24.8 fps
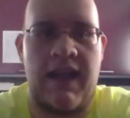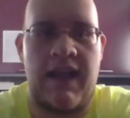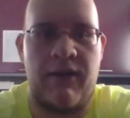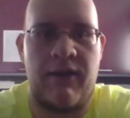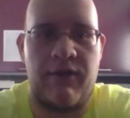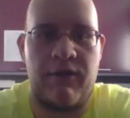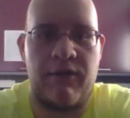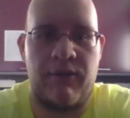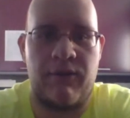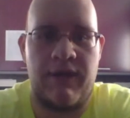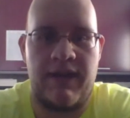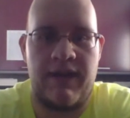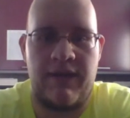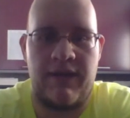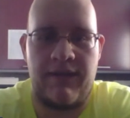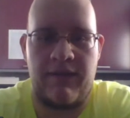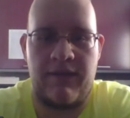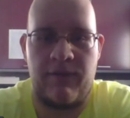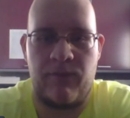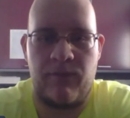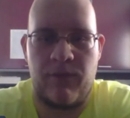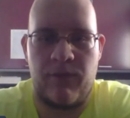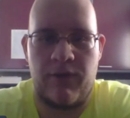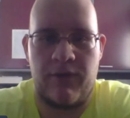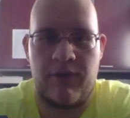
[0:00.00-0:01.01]
I don't know how
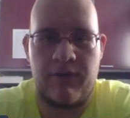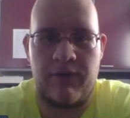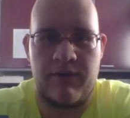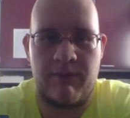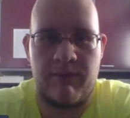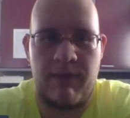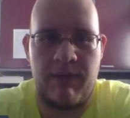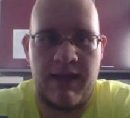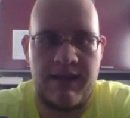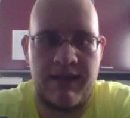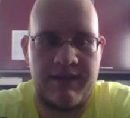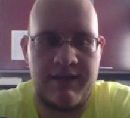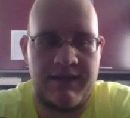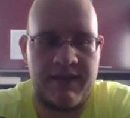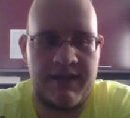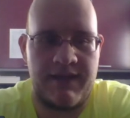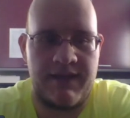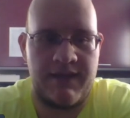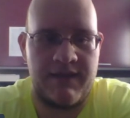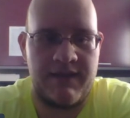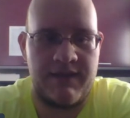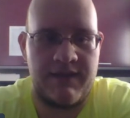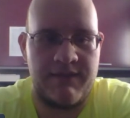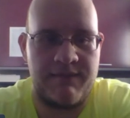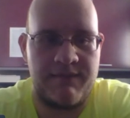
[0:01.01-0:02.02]
this works about
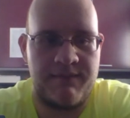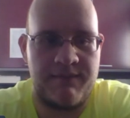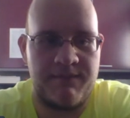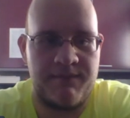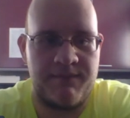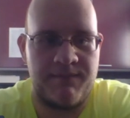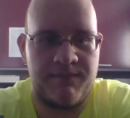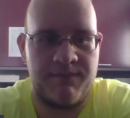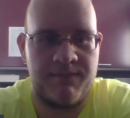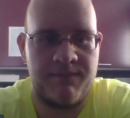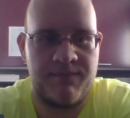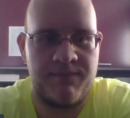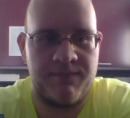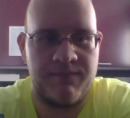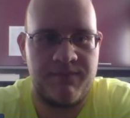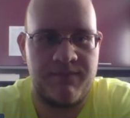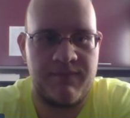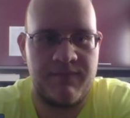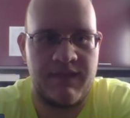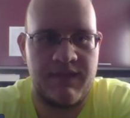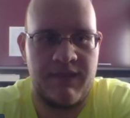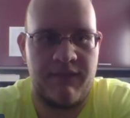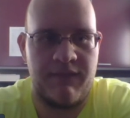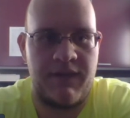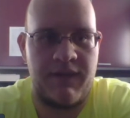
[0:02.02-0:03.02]
the
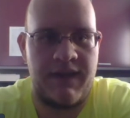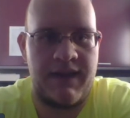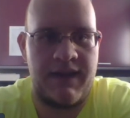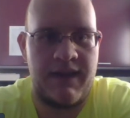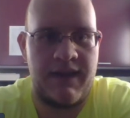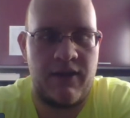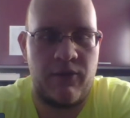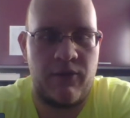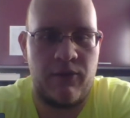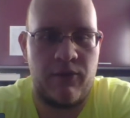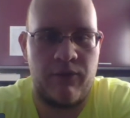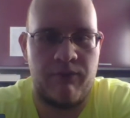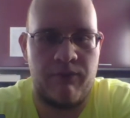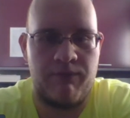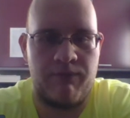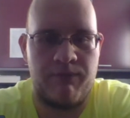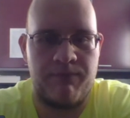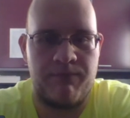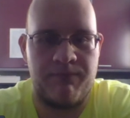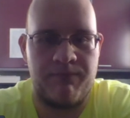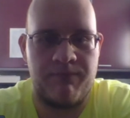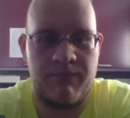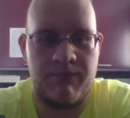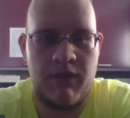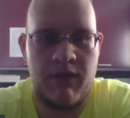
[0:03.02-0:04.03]
video
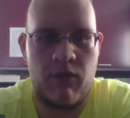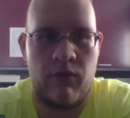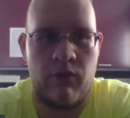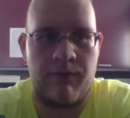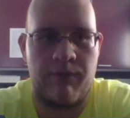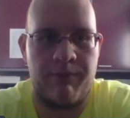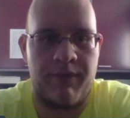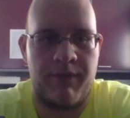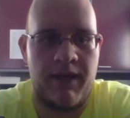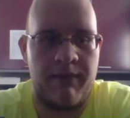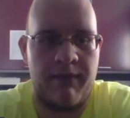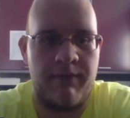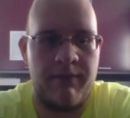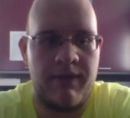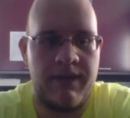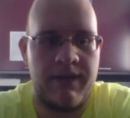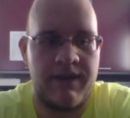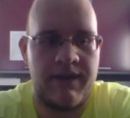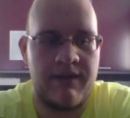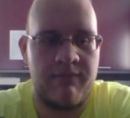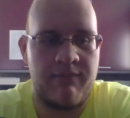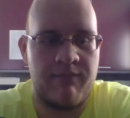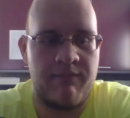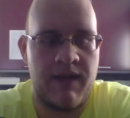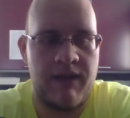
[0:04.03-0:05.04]
going
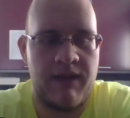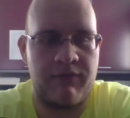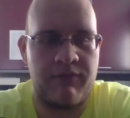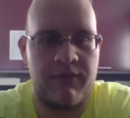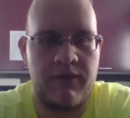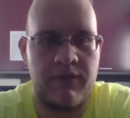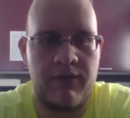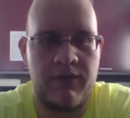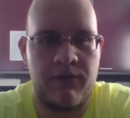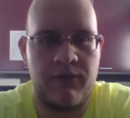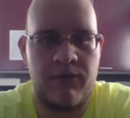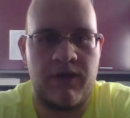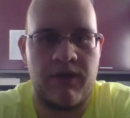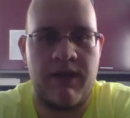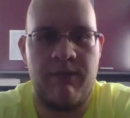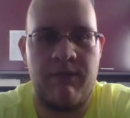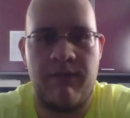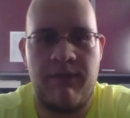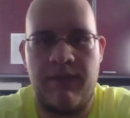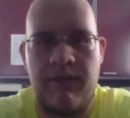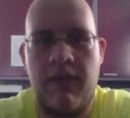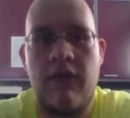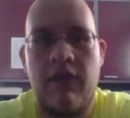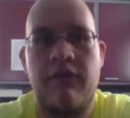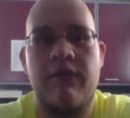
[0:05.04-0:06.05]
public after the
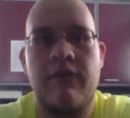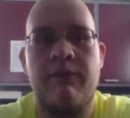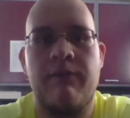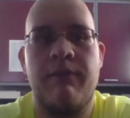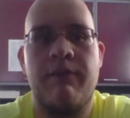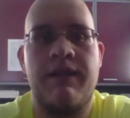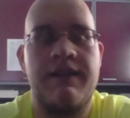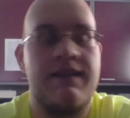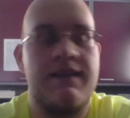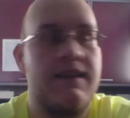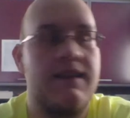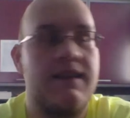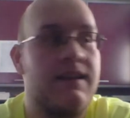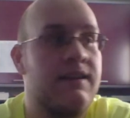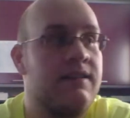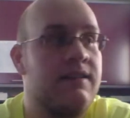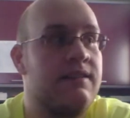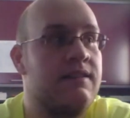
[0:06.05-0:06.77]
stream is over, but